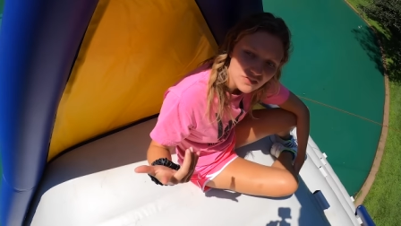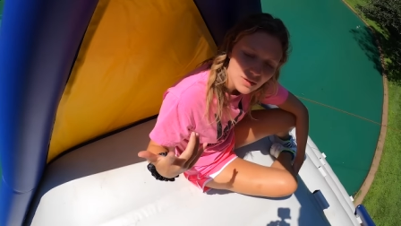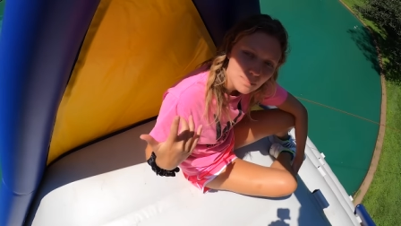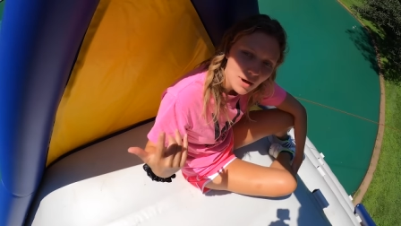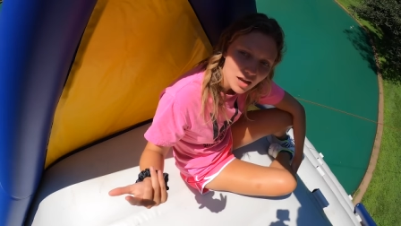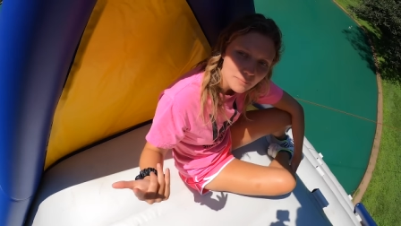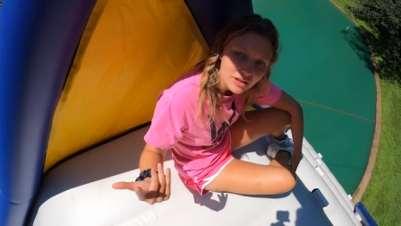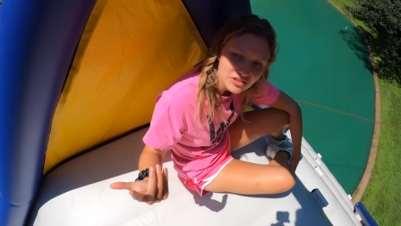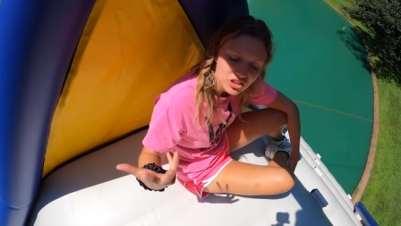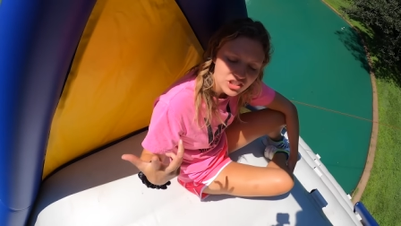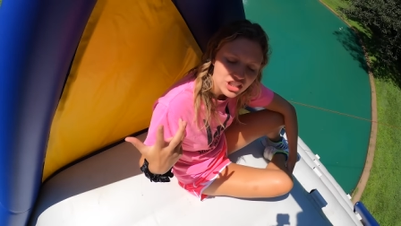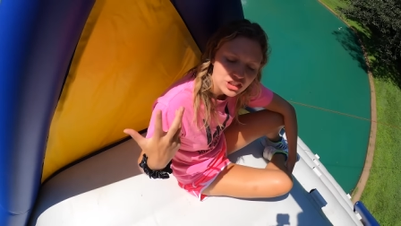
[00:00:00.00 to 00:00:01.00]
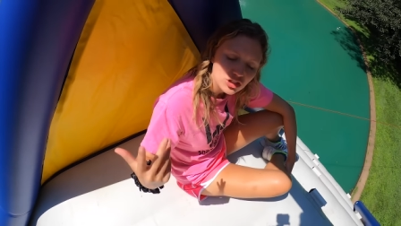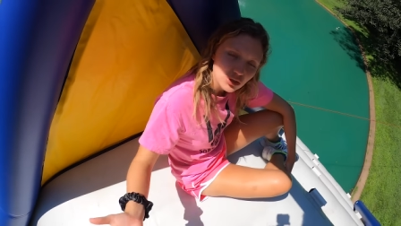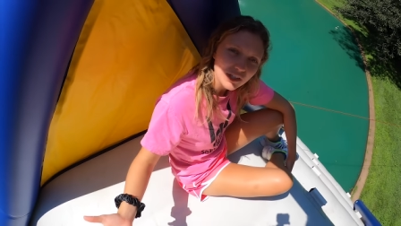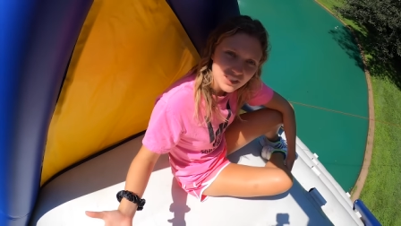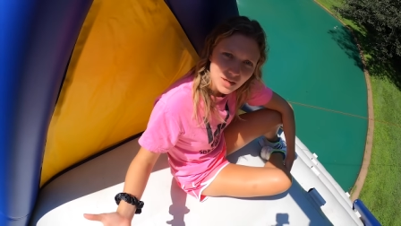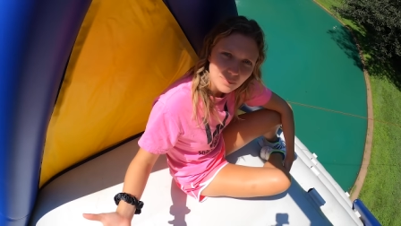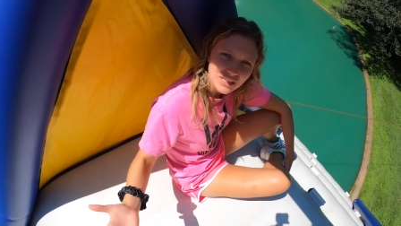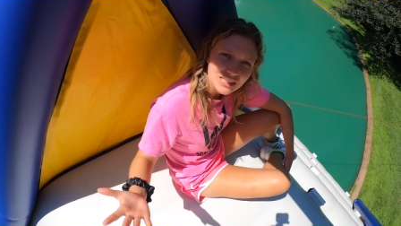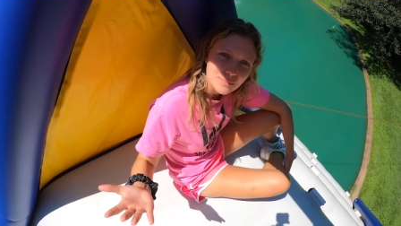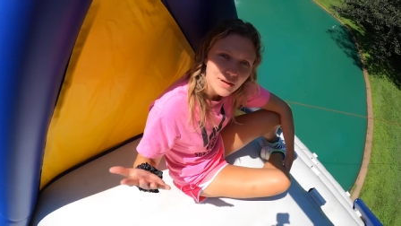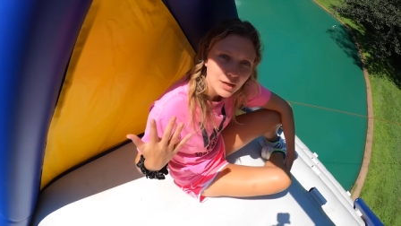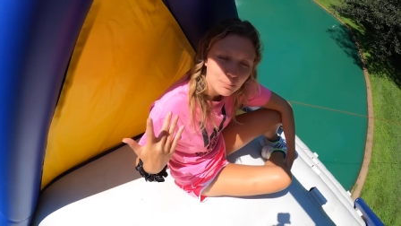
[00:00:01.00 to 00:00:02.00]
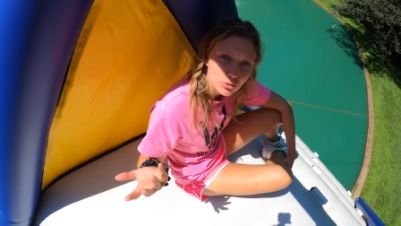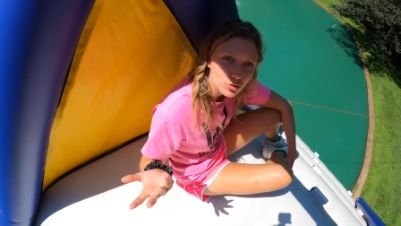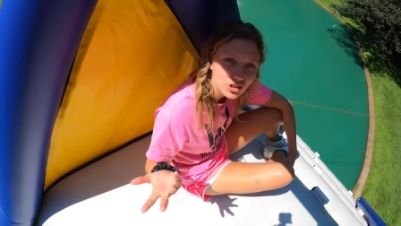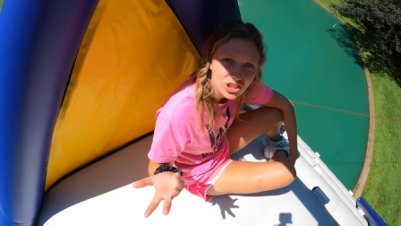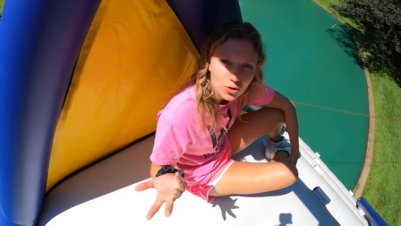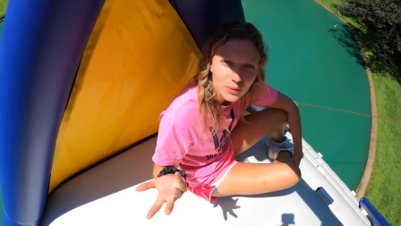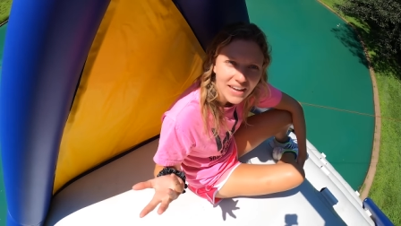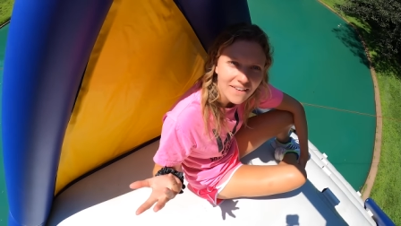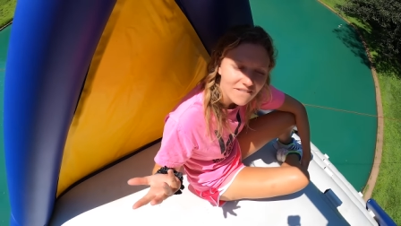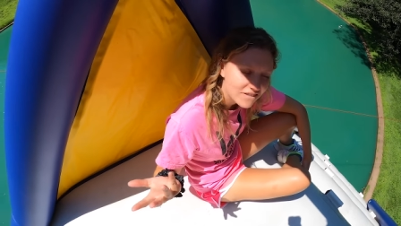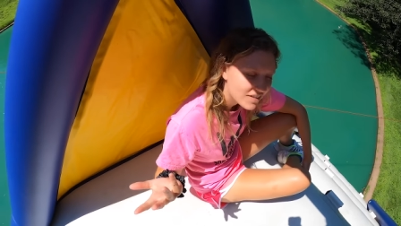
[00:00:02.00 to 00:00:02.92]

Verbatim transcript: if the pond monster is like doing something to make it blurry so we can't